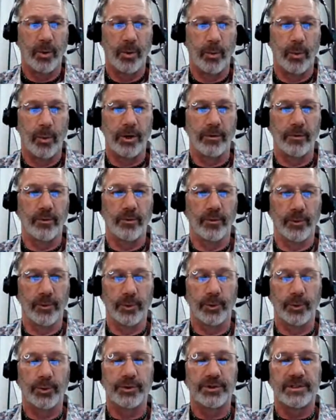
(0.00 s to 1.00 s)
what
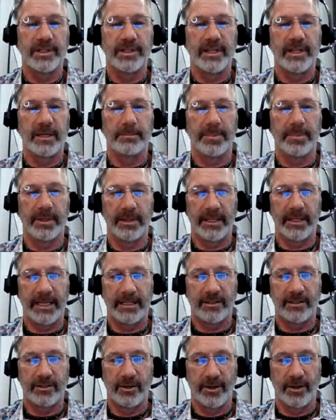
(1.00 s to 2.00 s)
rules do they
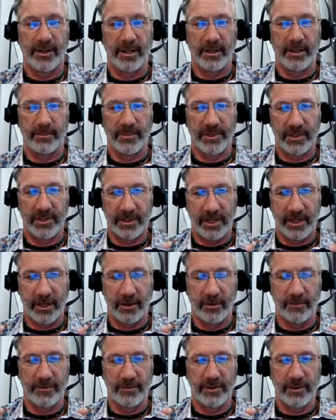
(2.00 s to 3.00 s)
place on
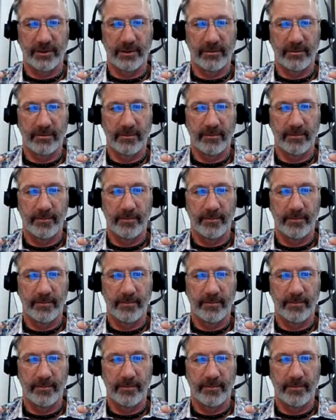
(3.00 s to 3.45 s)
themselves